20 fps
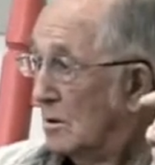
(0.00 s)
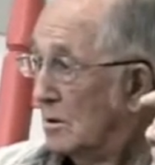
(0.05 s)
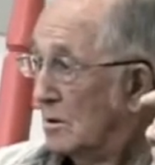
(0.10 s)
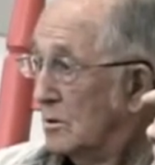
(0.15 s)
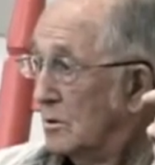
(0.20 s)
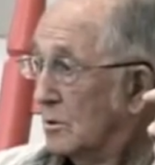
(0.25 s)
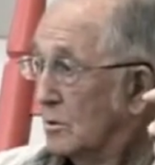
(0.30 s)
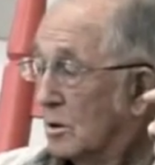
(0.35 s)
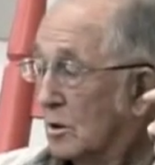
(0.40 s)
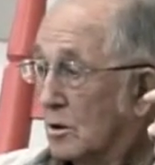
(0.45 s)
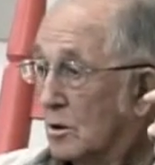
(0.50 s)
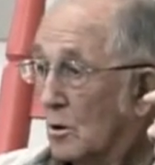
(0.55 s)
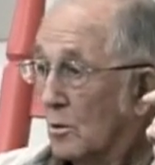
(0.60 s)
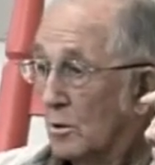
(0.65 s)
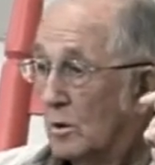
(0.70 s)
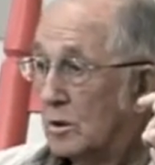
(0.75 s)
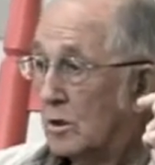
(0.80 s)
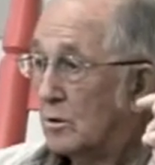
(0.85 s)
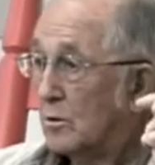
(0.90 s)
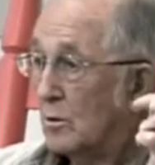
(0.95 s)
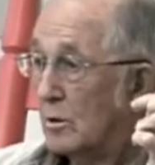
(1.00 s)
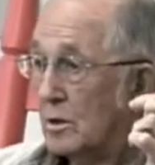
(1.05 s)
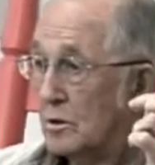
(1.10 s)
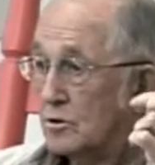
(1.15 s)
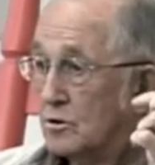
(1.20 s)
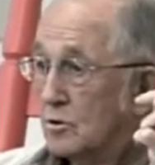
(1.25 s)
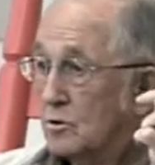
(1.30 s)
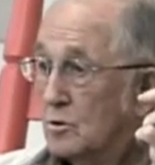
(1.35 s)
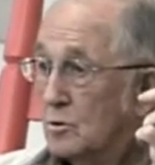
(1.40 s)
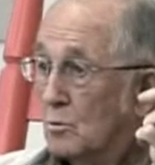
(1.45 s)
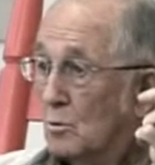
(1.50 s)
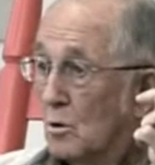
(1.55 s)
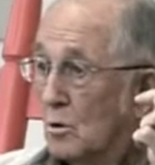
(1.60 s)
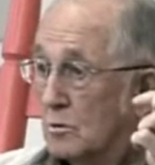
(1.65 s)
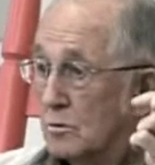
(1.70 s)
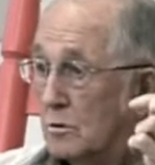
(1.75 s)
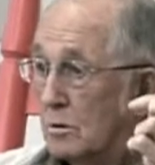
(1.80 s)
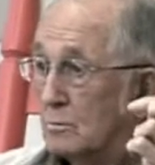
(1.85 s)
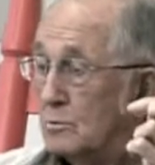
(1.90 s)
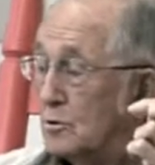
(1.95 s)
You can go any direction you
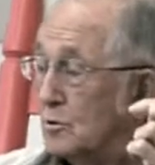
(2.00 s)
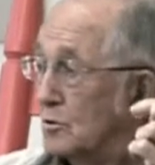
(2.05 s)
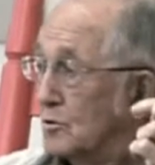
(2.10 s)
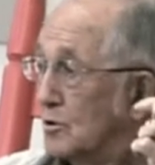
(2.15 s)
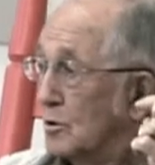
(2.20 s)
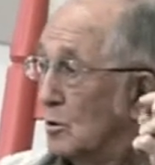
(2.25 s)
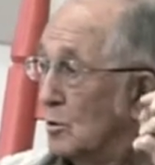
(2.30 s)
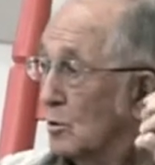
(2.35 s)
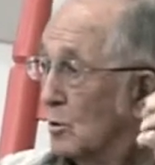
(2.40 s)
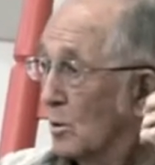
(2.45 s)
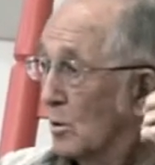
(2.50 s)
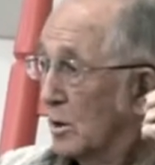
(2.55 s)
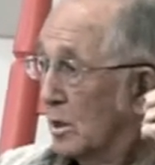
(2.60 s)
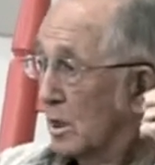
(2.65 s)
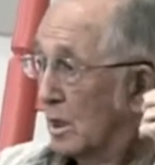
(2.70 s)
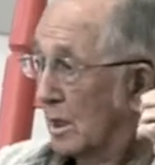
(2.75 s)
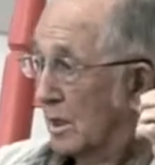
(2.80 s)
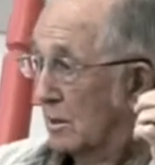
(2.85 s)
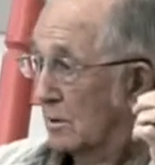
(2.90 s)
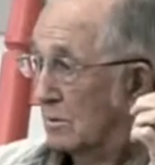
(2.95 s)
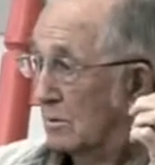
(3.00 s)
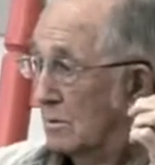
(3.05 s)
want to, but you're still going down.